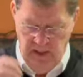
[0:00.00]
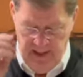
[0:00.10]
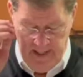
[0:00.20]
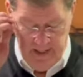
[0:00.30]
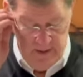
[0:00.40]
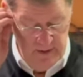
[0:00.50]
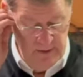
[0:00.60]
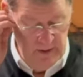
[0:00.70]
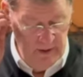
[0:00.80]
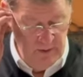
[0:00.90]
And
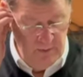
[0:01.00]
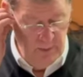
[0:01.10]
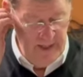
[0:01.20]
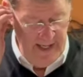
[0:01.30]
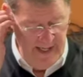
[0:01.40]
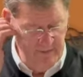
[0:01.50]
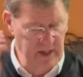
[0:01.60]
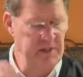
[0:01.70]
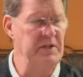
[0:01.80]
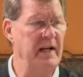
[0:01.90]
we have
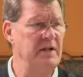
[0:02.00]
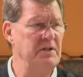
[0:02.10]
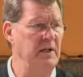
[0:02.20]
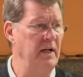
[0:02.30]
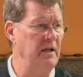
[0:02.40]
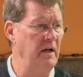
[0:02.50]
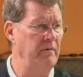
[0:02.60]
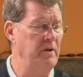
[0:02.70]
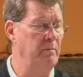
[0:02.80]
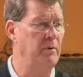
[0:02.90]
this incident
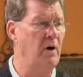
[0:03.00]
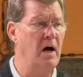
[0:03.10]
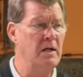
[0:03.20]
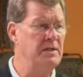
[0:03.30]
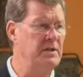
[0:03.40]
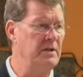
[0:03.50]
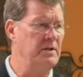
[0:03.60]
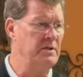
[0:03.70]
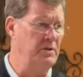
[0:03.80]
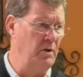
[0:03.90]
of the bronze
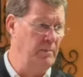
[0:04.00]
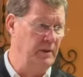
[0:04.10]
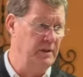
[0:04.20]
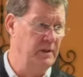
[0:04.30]
serpent.